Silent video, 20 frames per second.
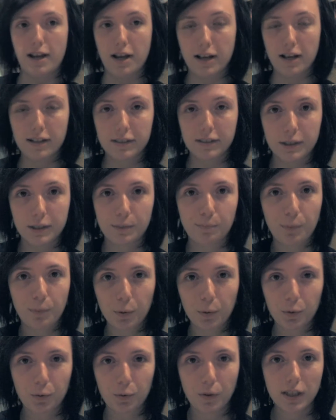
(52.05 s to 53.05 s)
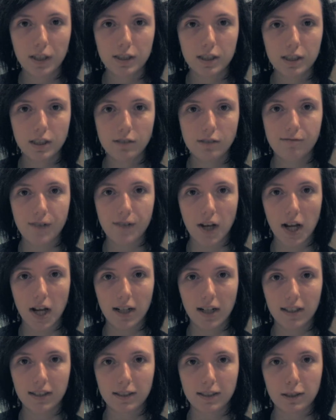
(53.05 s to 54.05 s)
As progressive
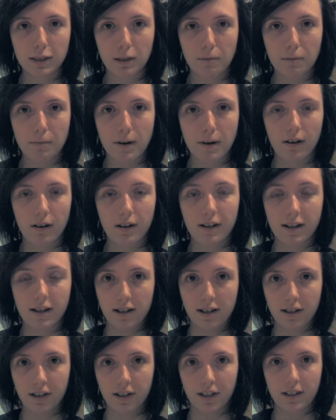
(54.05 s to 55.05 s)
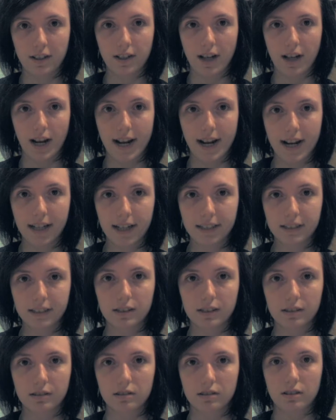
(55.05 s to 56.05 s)
as America
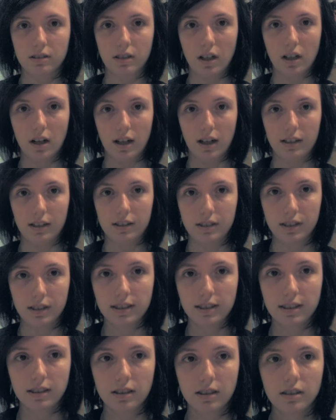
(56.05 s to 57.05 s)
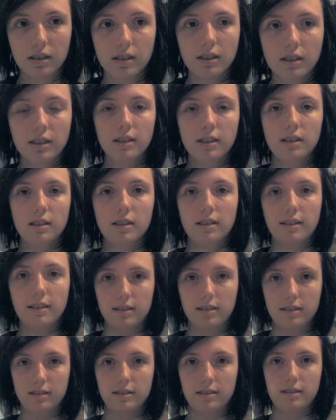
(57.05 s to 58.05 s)
has gotten,
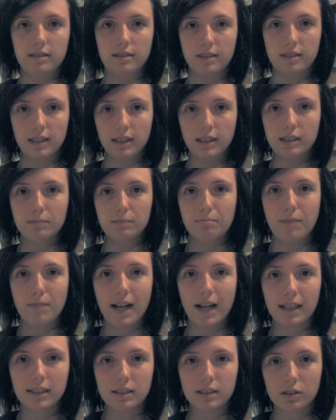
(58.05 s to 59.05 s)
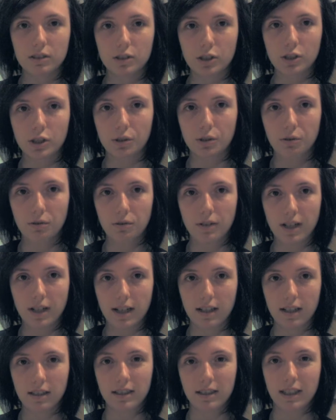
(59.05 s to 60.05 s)
this mass
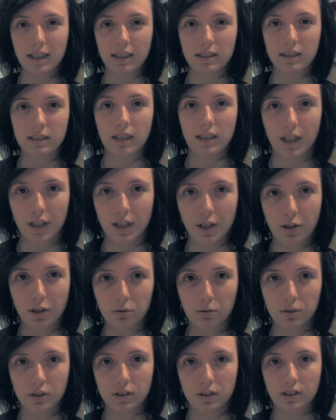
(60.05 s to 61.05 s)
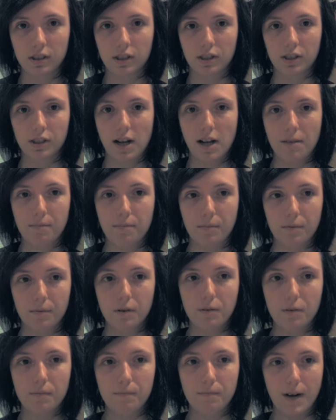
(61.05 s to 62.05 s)
shooting is a huge
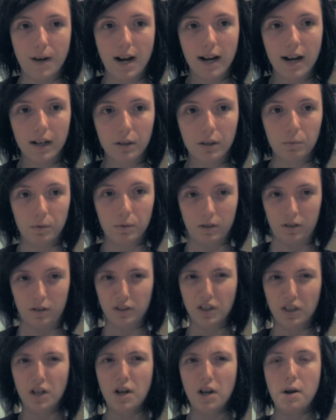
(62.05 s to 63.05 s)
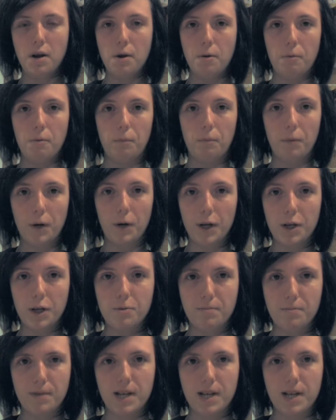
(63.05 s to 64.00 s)
step backwards. What do you